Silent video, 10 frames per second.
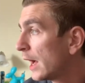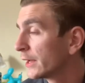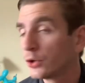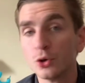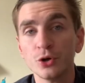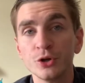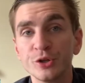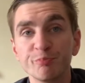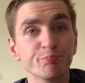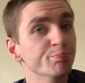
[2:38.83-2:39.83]
could
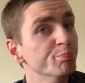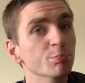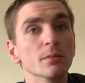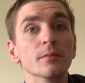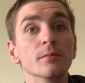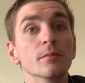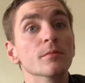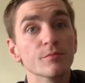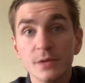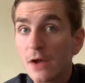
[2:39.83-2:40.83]

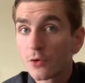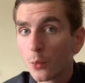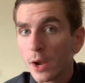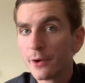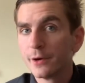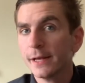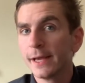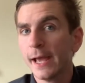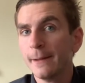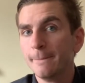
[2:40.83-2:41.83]
never wear it
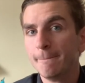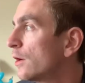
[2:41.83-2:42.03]
again.